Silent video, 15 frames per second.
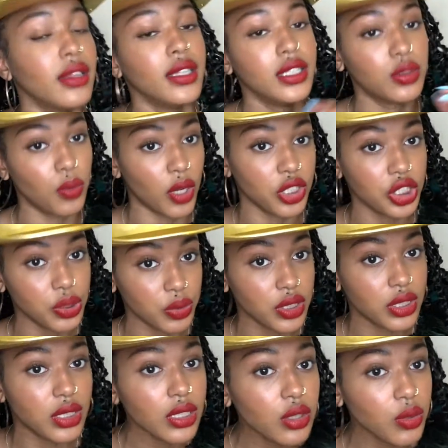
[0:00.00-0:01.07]
least while she was
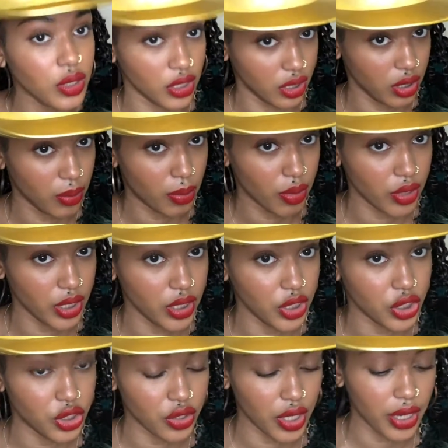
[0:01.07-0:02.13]
still within the porn industry.